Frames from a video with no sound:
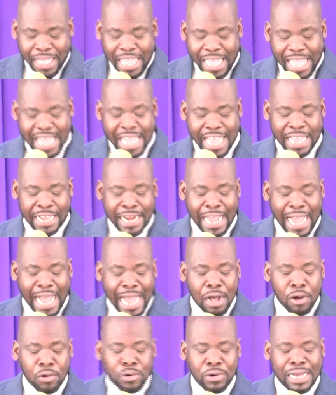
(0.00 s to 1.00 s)
and
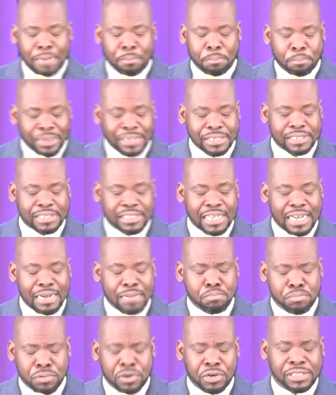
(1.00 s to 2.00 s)
how a pastor
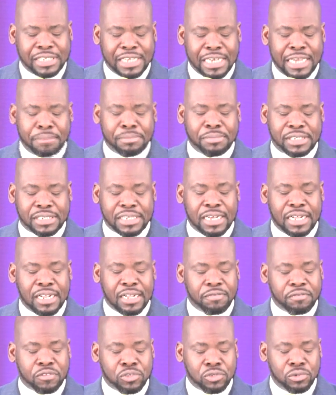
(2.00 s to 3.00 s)
brought
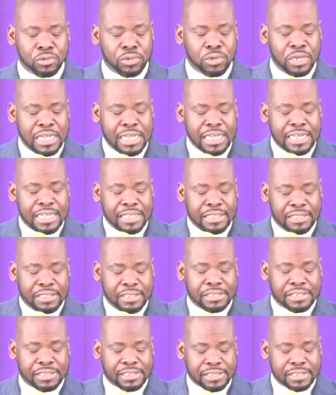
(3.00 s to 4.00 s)
himself to
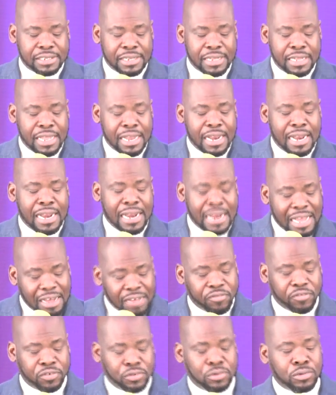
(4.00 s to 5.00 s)
this
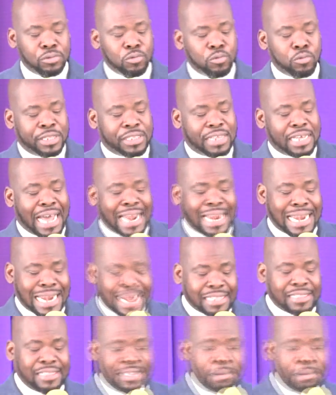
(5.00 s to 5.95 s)
level with another